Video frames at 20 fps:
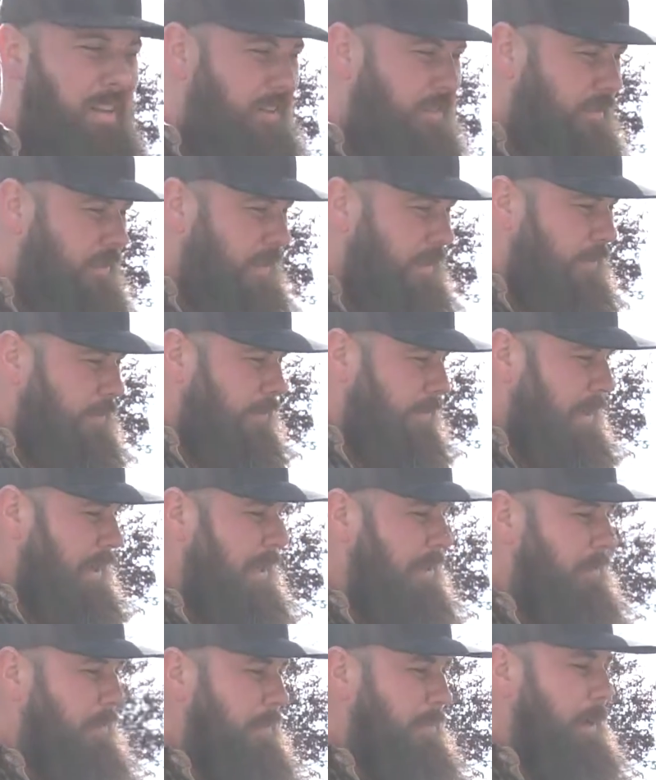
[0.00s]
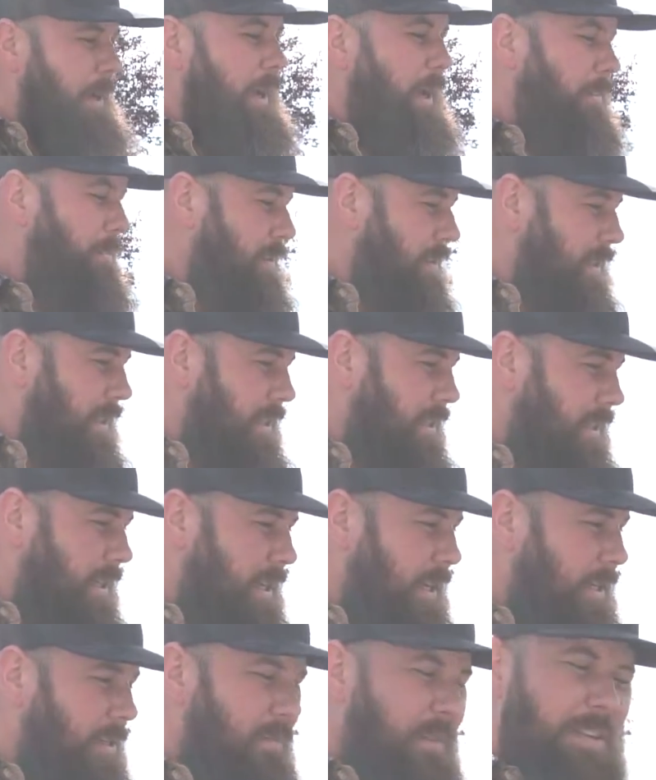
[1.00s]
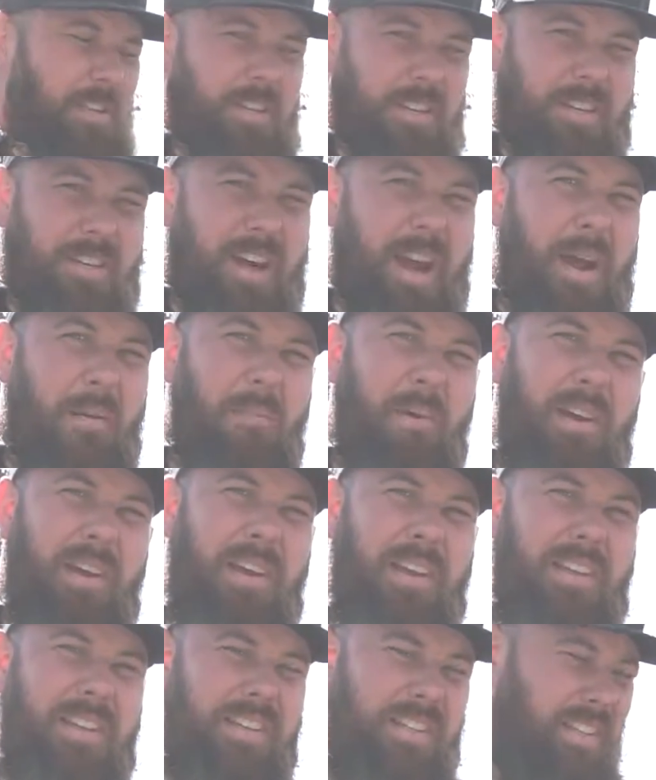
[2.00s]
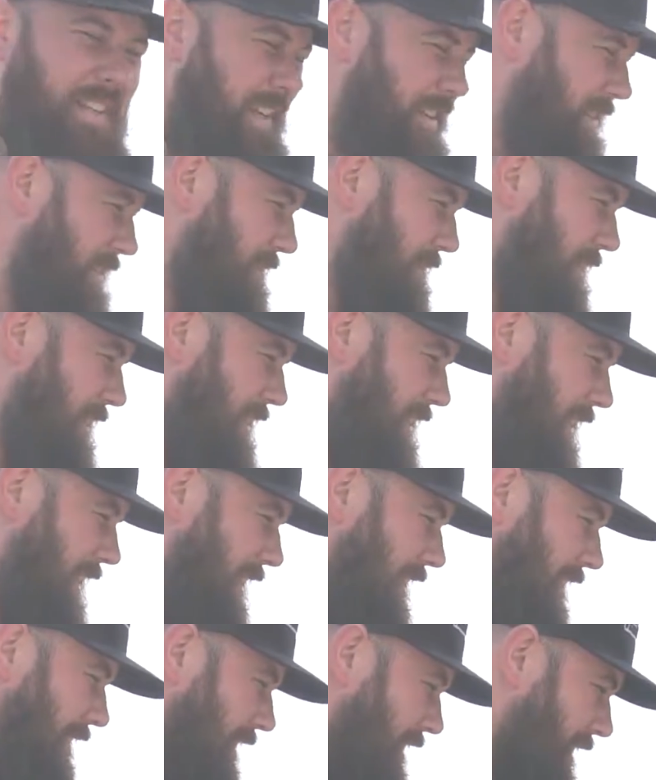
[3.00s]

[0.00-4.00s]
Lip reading: really fun, and we might have to disconnect a bunch of crap. So we'll